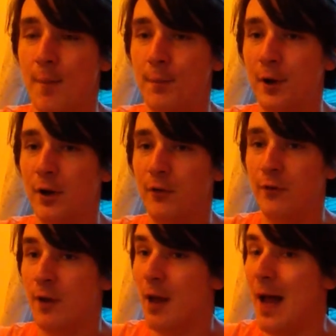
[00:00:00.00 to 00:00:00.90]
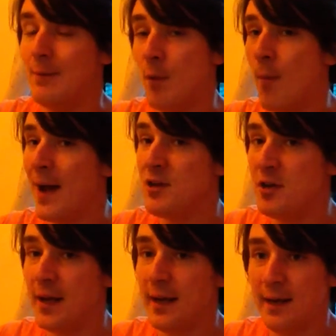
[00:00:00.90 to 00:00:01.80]
But I'm
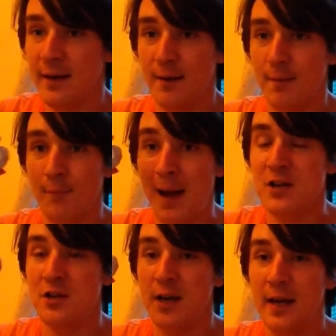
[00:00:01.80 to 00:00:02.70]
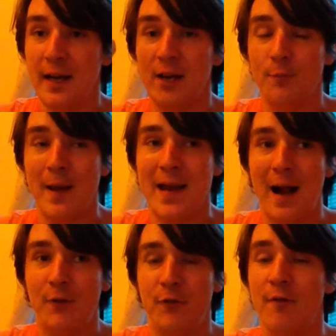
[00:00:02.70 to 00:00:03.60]
imagining it's made
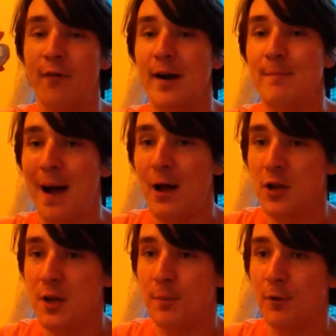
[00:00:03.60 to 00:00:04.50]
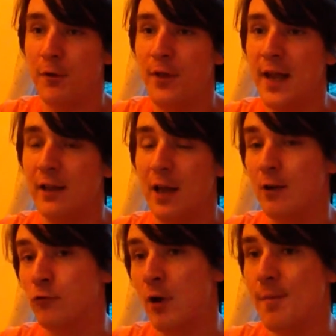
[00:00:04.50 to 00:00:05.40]
out of a very malleable thing, like
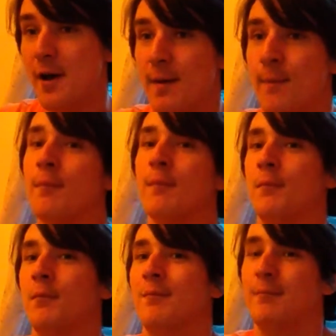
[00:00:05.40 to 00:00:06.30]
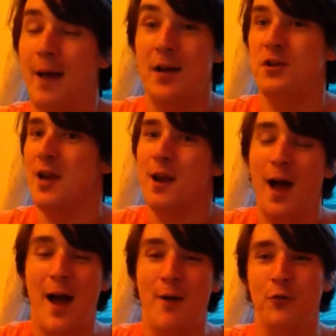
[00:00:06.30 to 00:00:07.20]
rubber. Actually, I don't
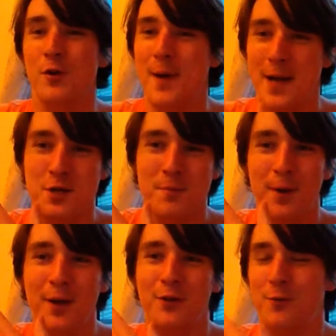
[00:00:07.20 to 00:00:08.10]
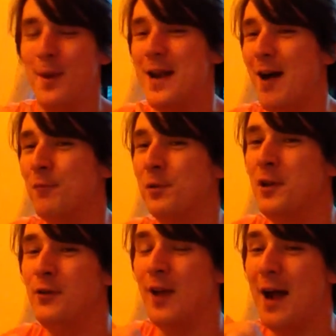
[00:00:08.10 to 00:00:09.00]
have to imagine because it's made out of
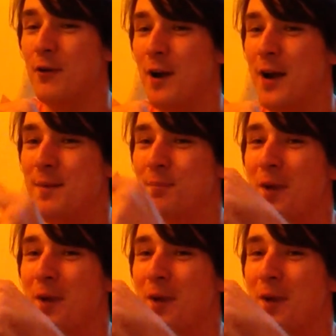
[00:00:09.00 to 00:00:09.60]
blue tack, right?